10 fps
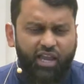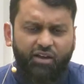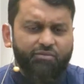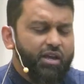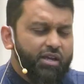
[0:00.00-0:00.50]
I
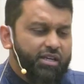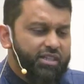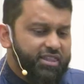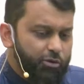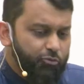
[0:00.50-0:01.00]
have
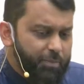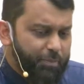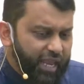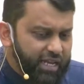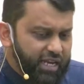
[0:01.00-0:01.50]

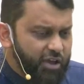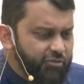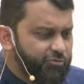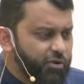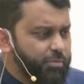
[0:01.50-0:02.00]
repaid
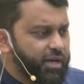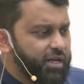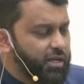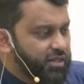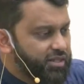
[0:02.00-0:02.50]

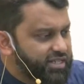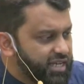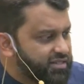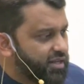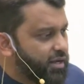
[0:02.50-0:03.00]
everybody the
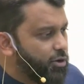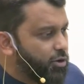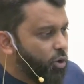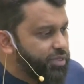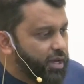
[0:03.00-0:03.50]
debts that I
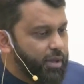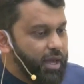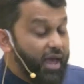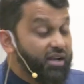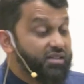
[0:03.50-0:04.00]
owe them
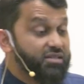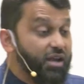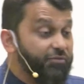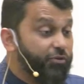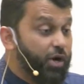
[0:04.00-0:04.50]

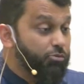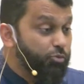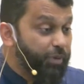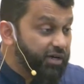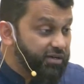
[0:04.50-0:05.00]
except for
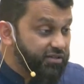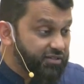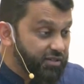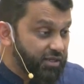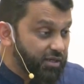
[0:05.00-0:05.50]
Abu Bakr
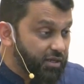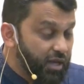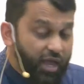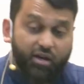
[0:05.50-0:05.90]
as-Siddiq.